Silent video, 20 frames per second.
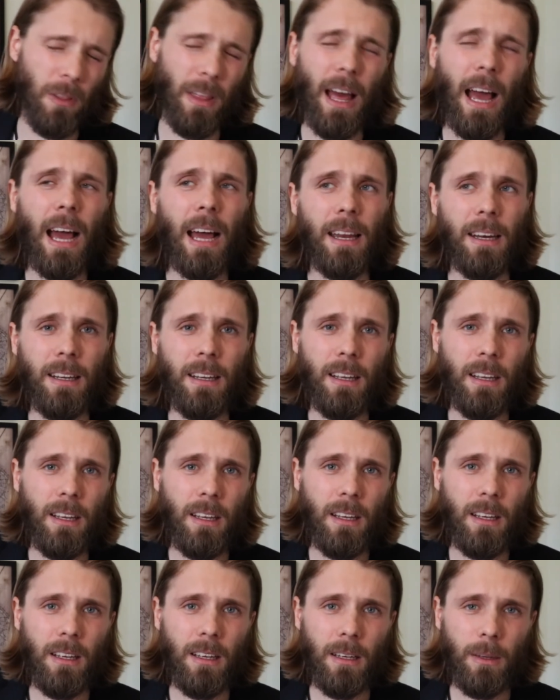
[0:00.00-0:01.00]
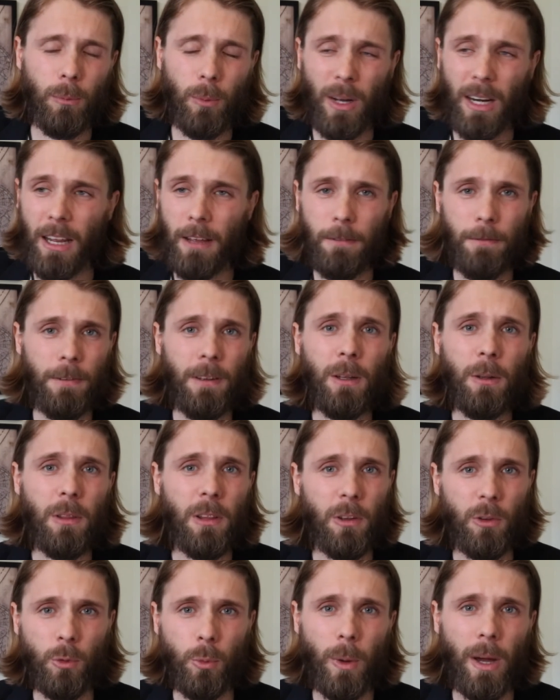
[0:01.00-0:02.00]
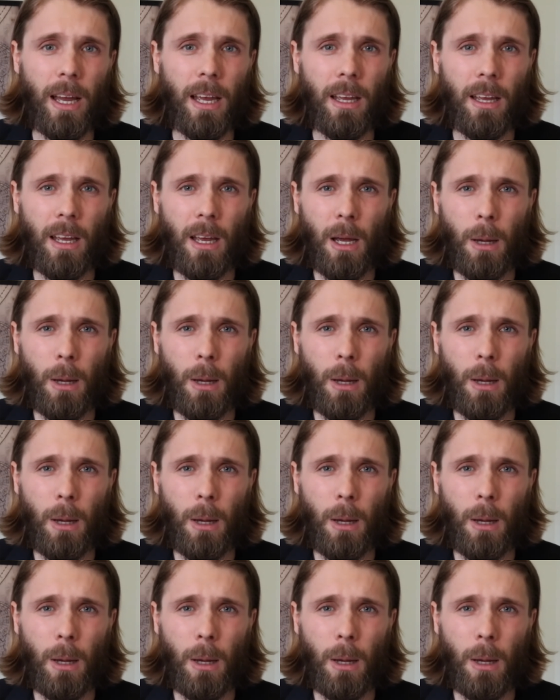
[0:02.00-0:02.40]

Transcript: that when I feel this way?